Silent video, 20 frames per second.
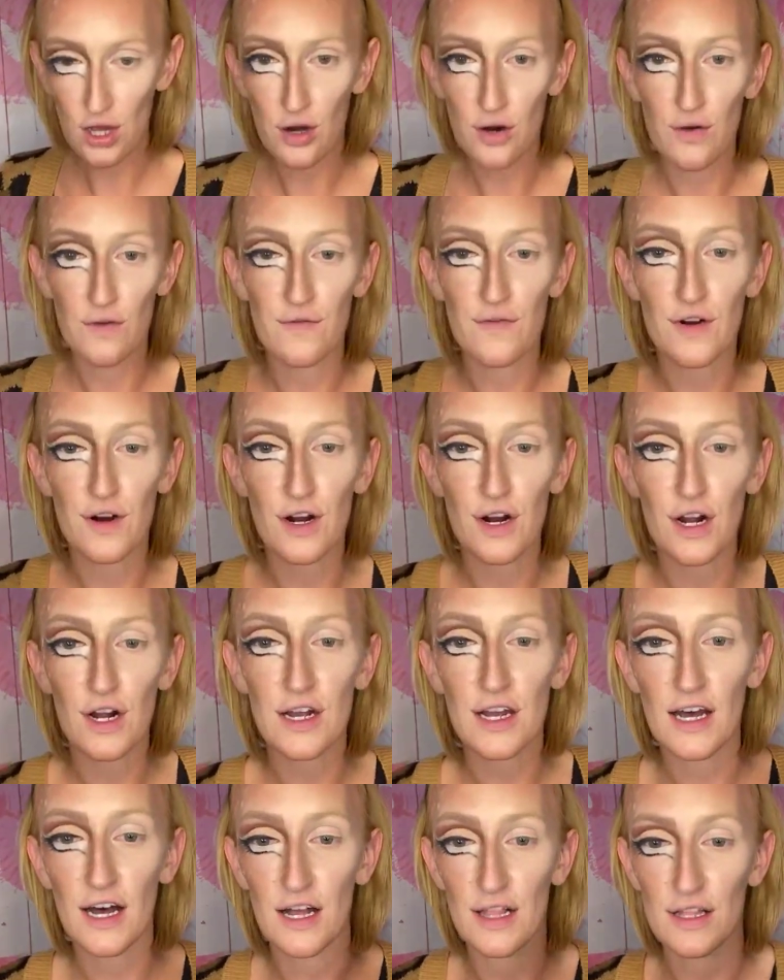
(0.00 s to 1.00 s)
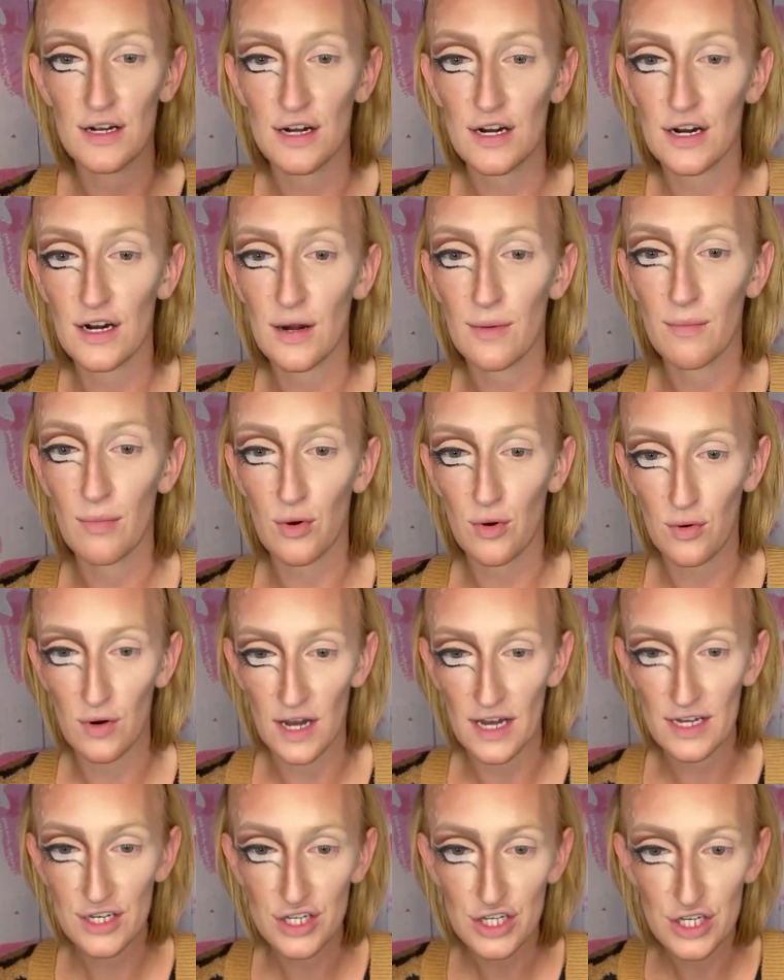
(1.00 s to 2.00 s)
over color
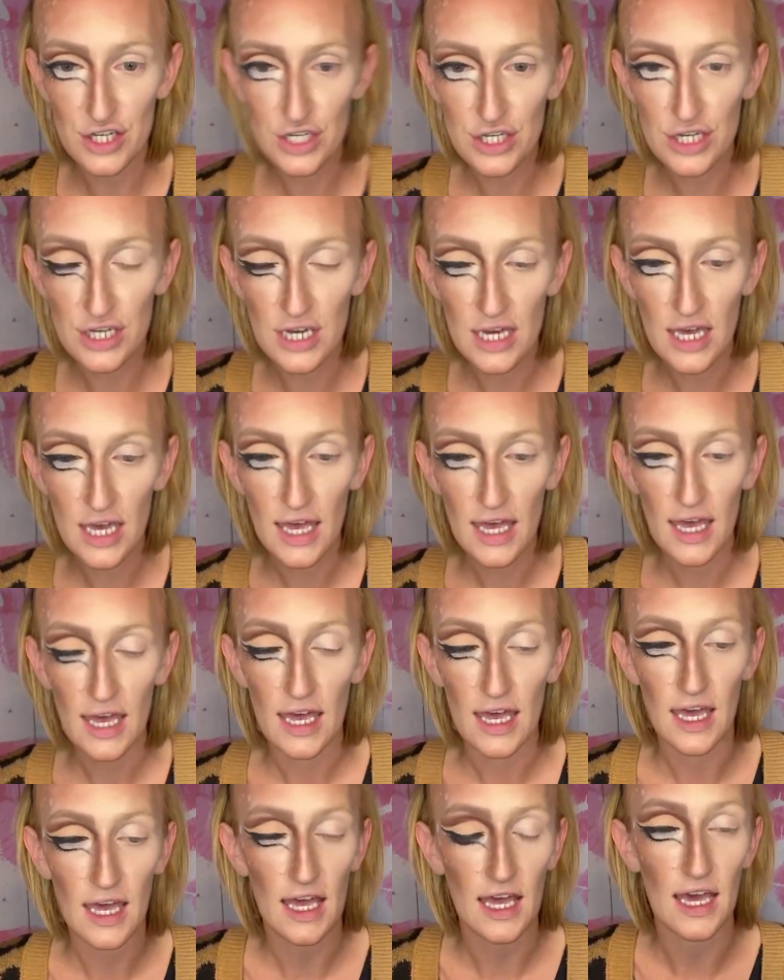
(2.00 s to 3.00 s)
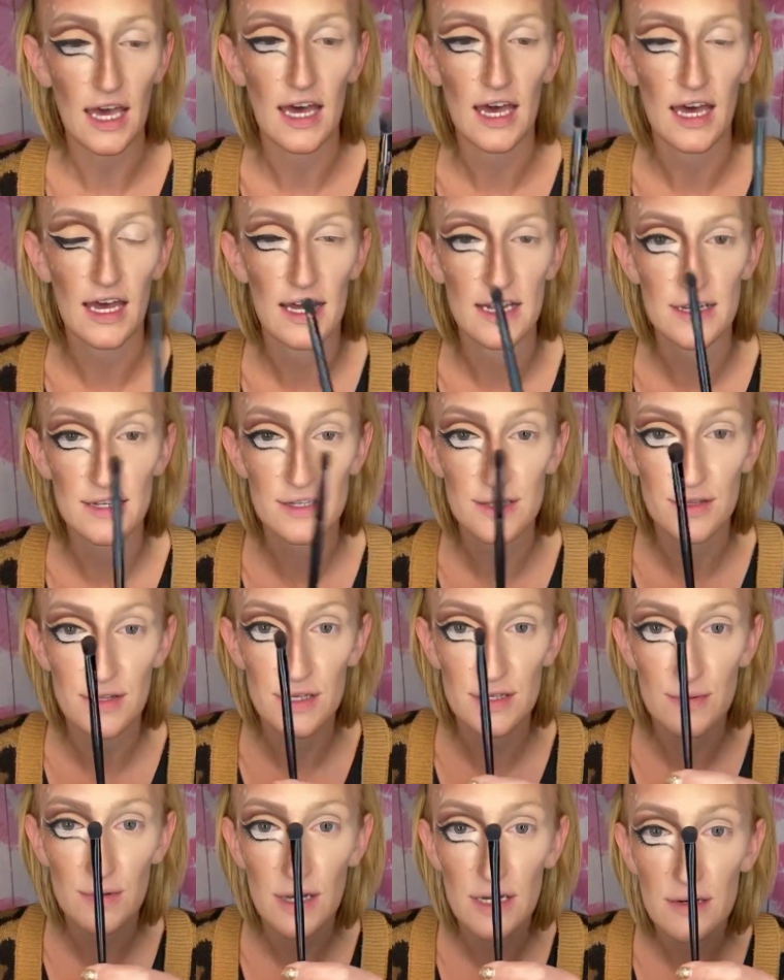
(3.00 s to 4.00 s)
brush, and so
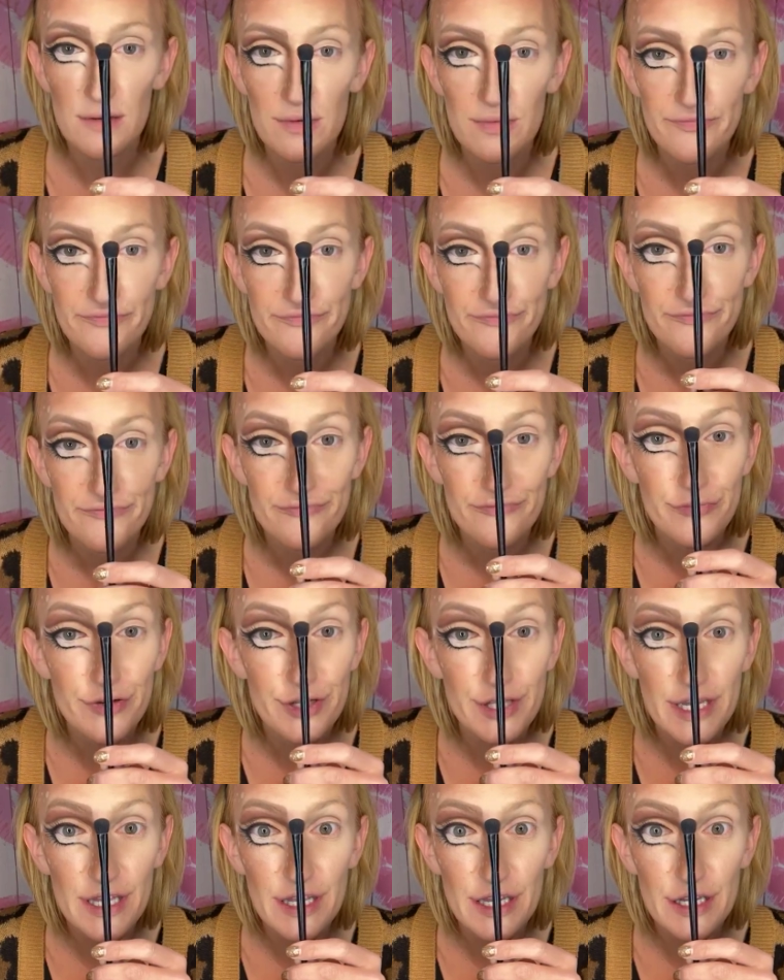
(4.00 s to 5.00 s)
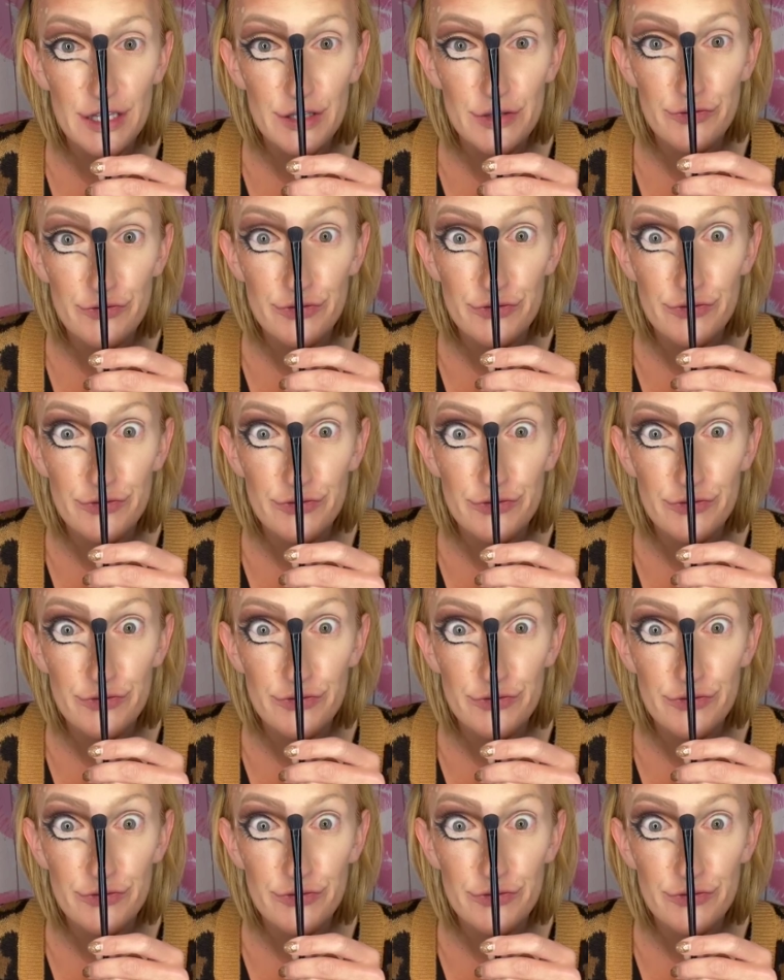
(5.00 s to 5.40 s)
this one looks like this.